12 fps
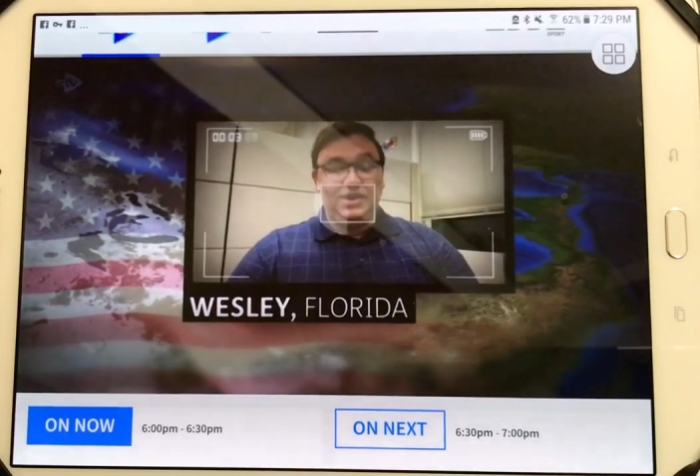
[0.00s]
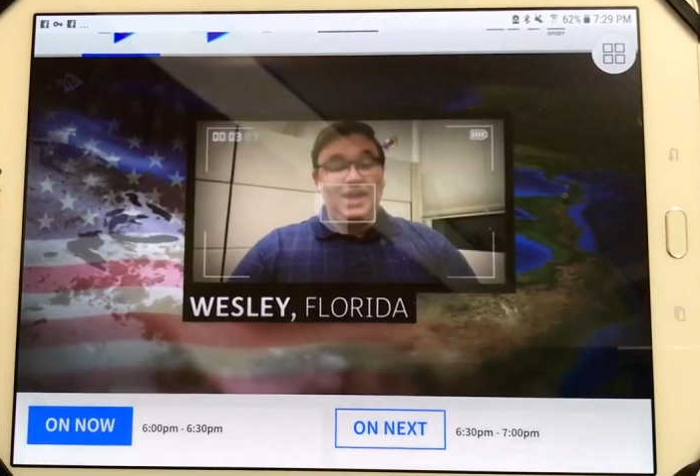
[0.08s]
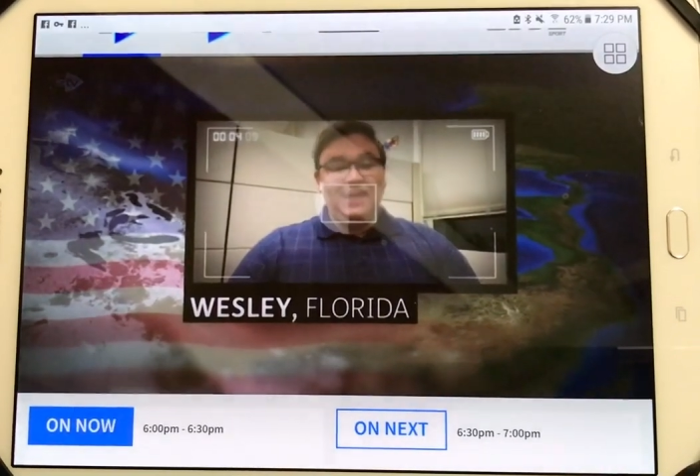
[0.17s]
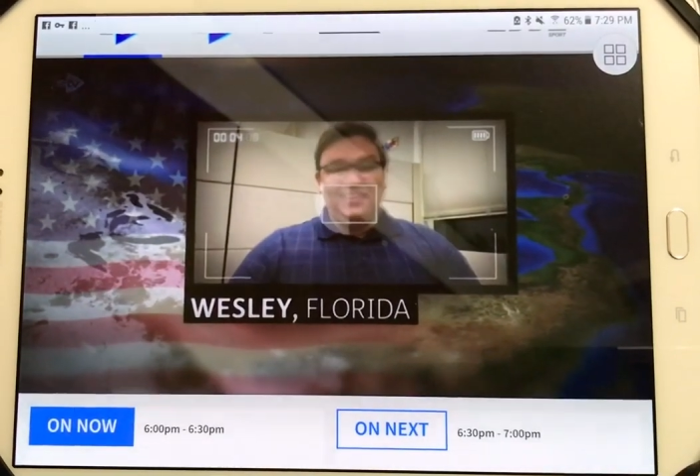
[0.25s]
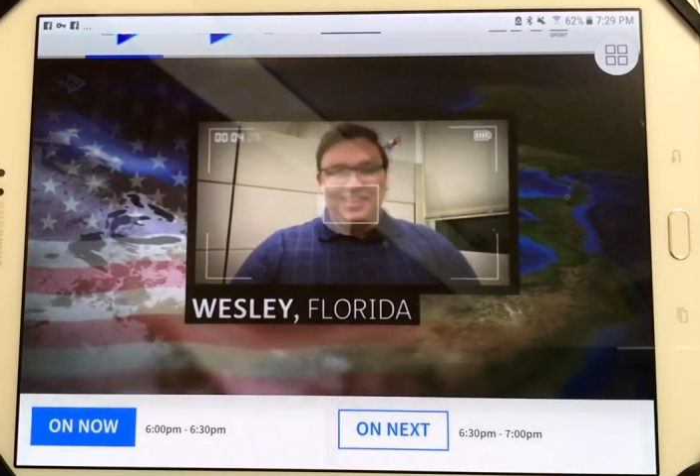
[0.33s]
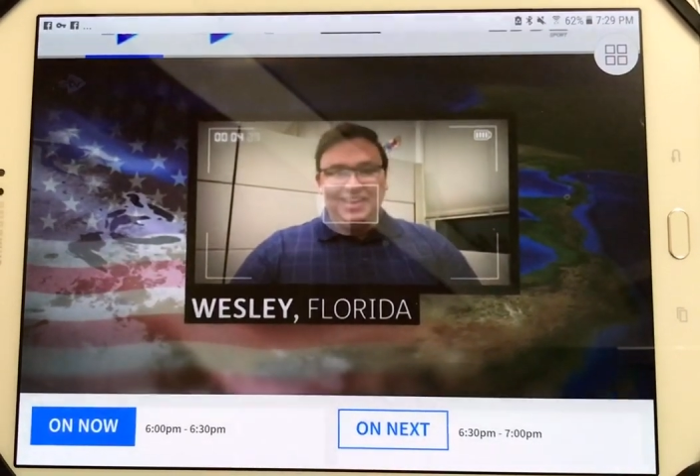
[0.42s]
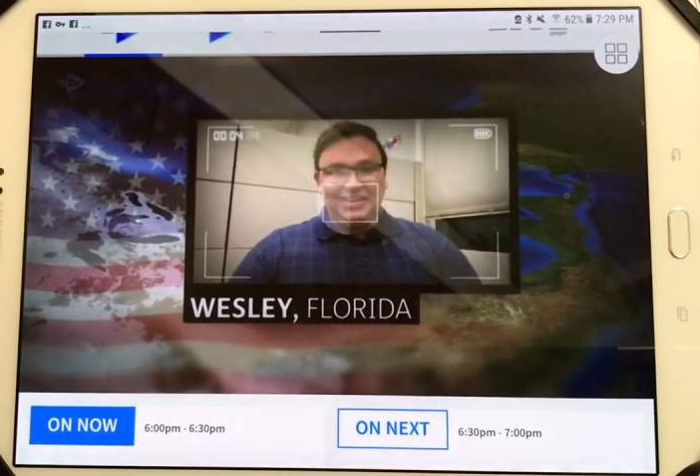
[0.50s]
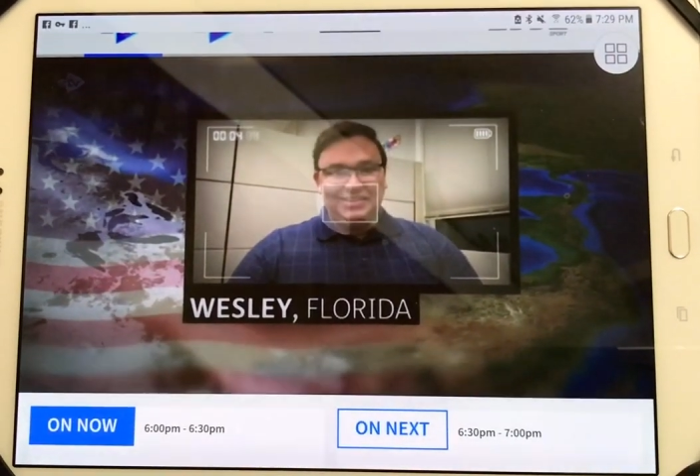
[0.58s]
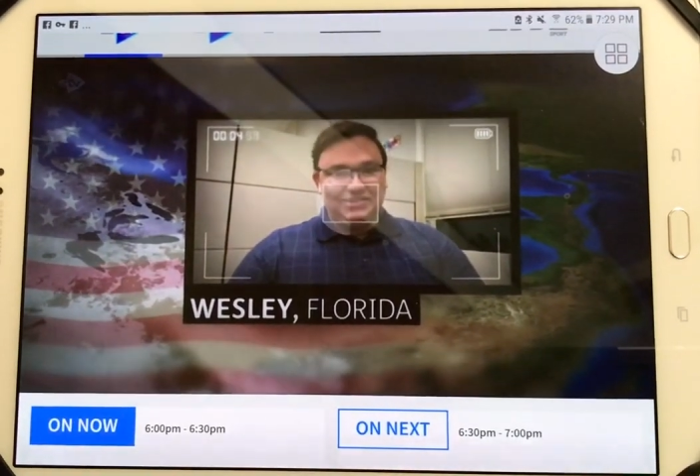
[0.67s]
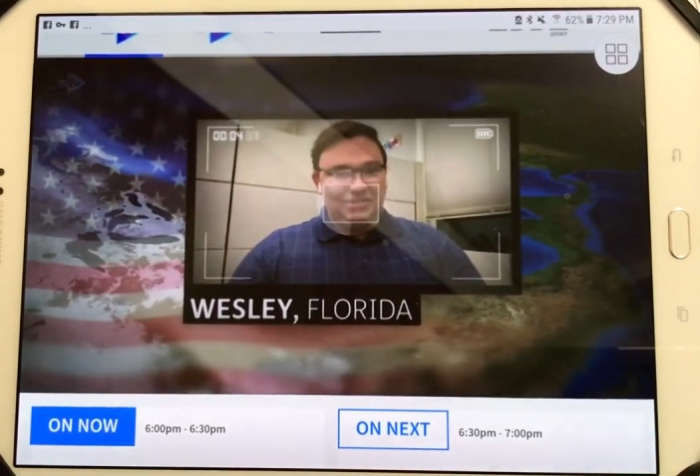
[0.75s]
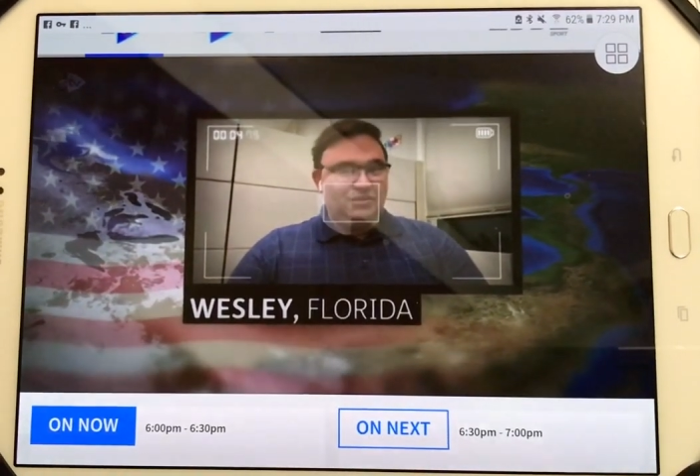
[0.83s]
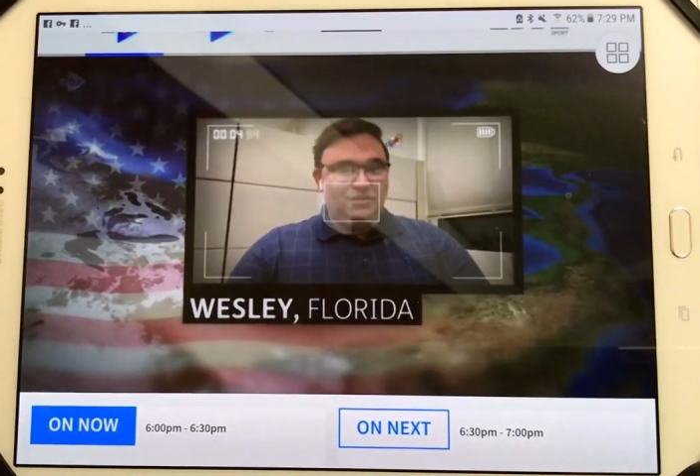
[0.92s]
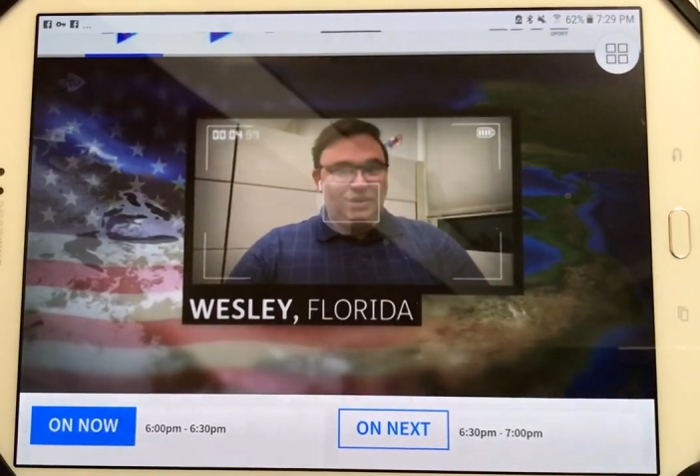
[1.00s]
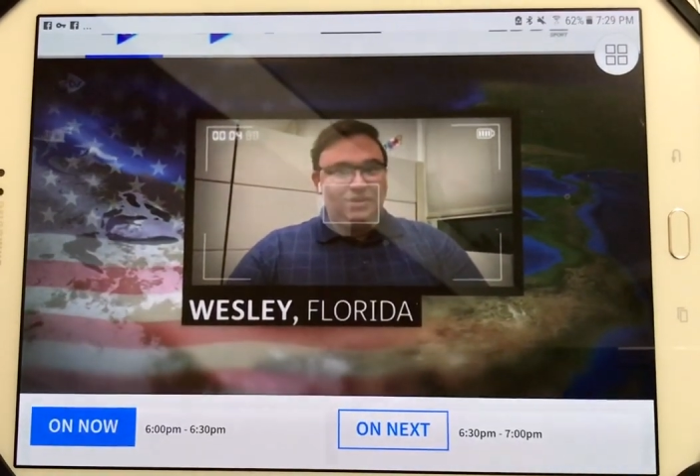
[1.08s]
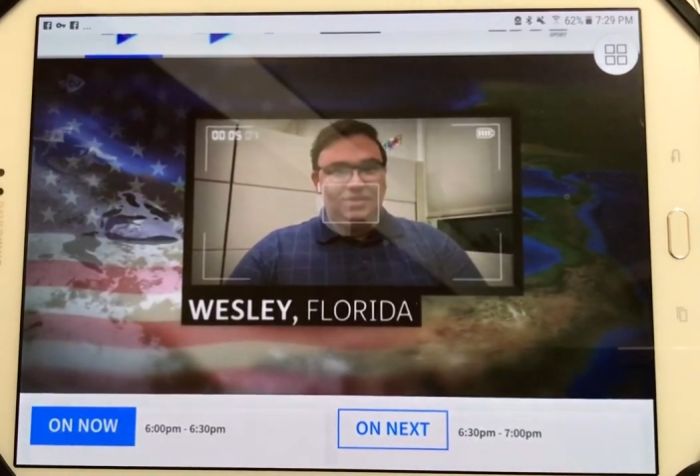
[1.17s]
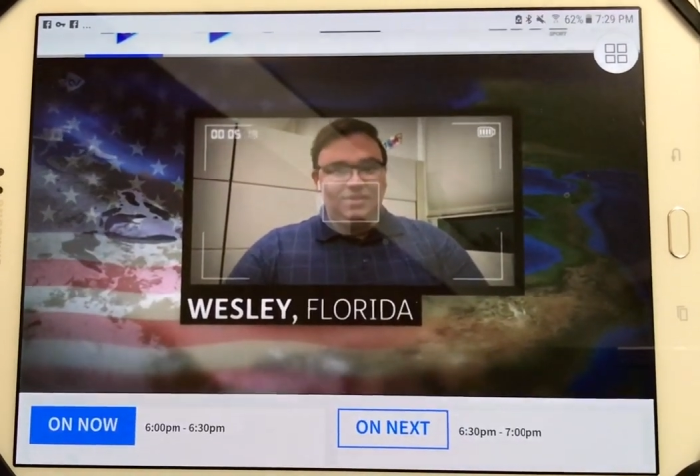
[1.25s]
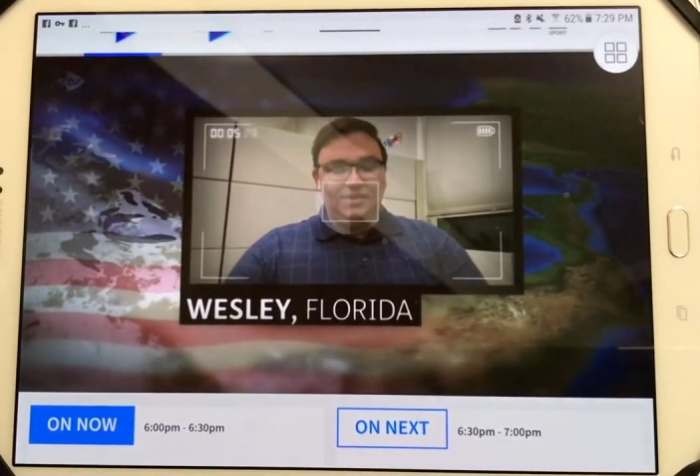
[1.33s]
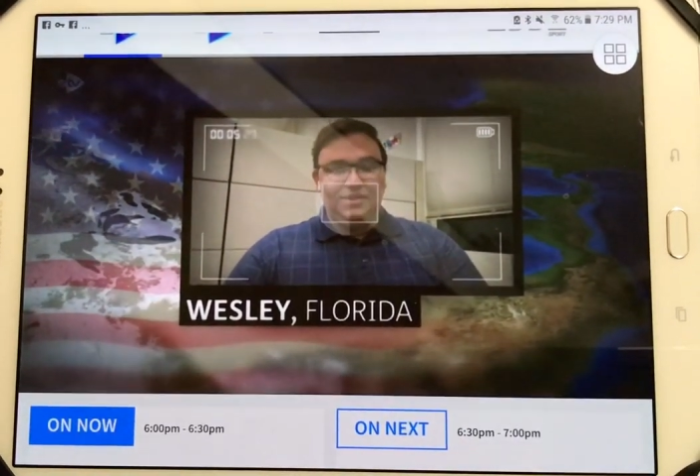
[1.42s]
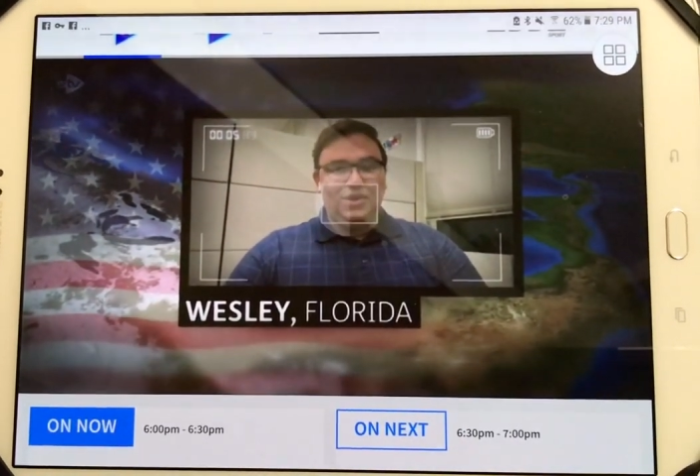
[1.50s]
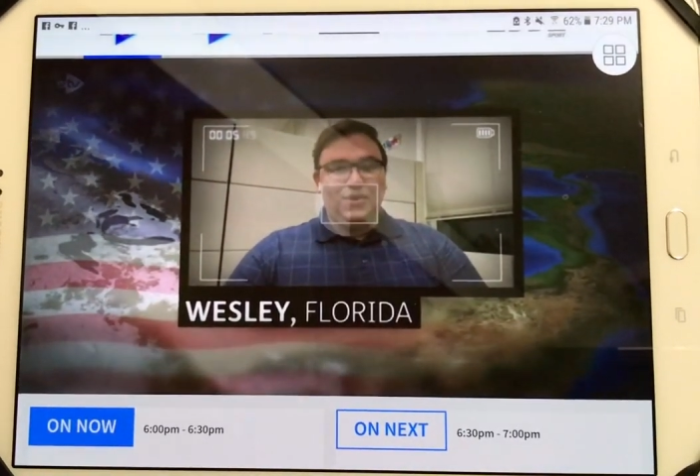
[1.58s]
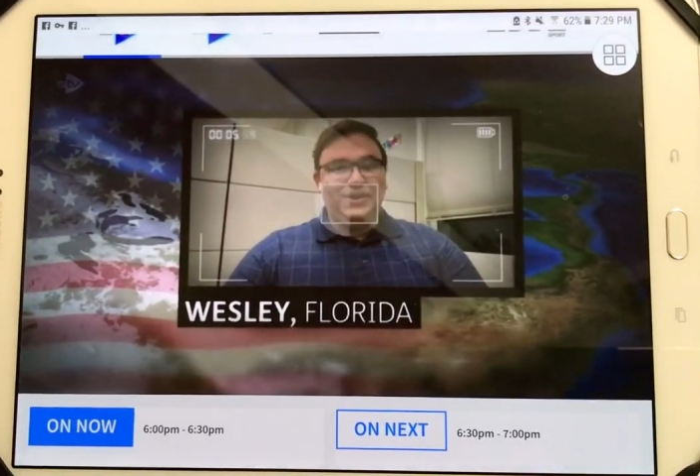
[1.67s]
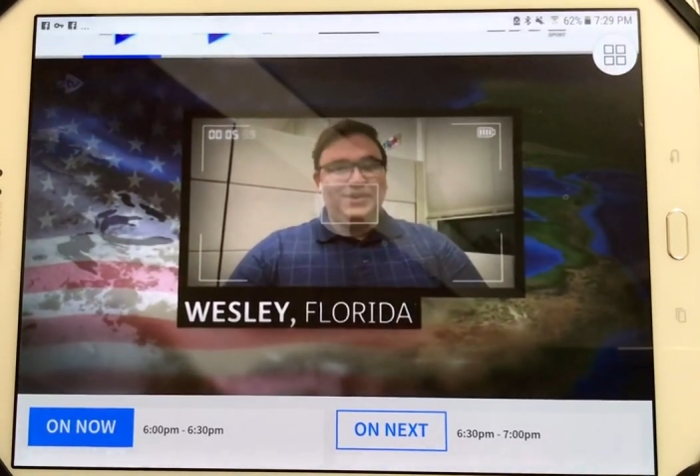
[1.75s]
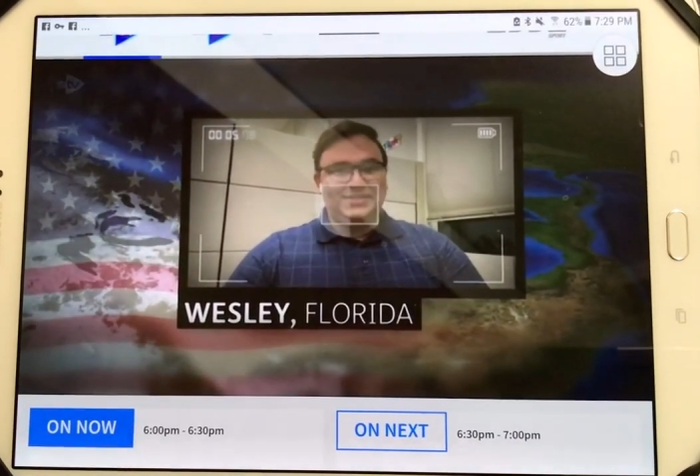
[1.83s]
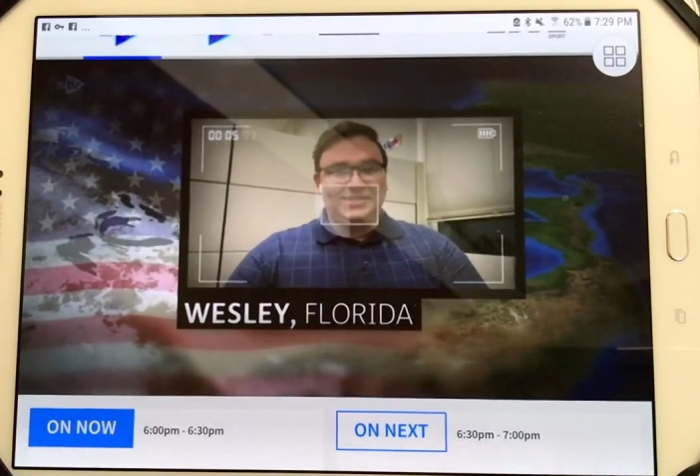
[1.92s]
I think it is so worth going
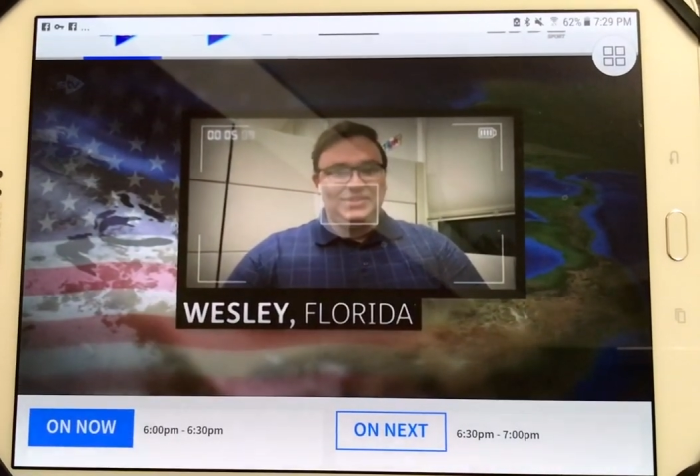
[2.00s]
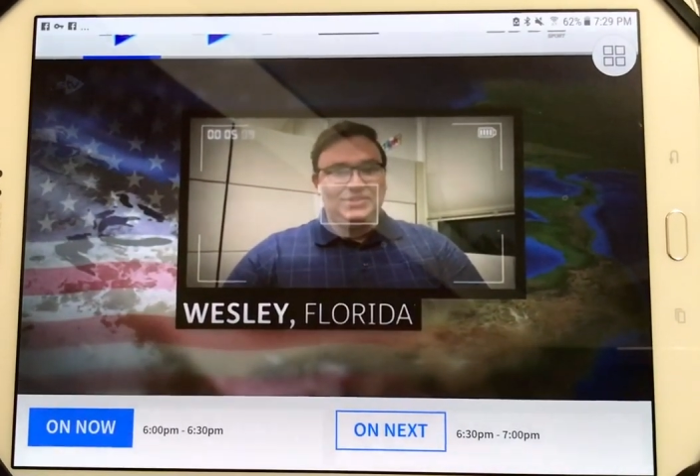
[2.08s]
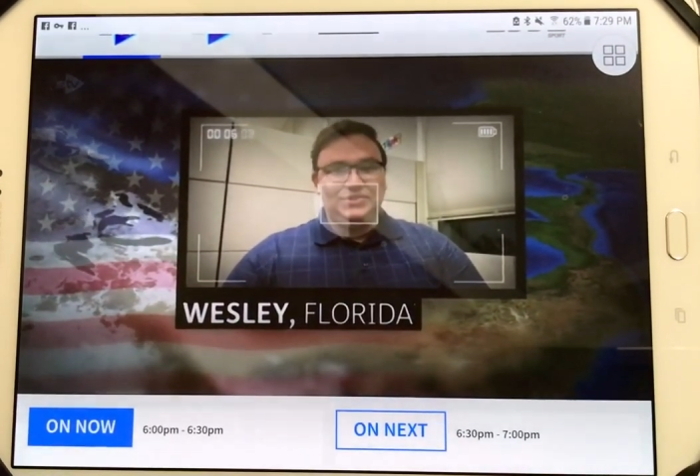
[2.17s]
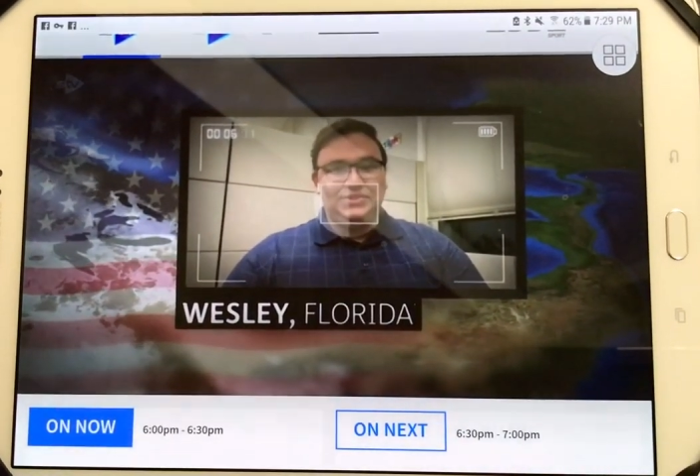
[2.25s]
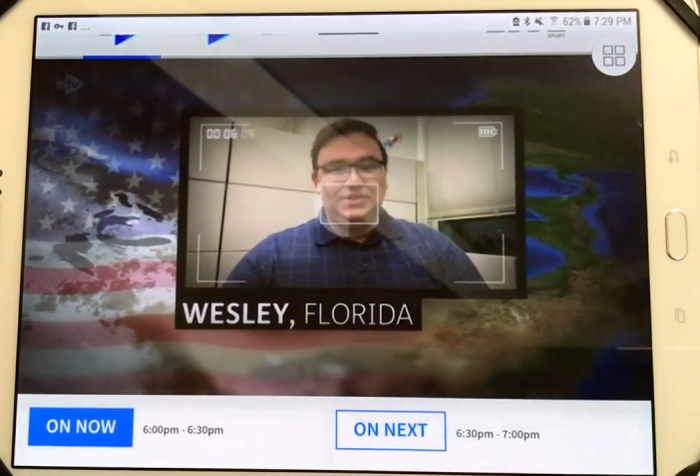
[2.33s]
to see Susan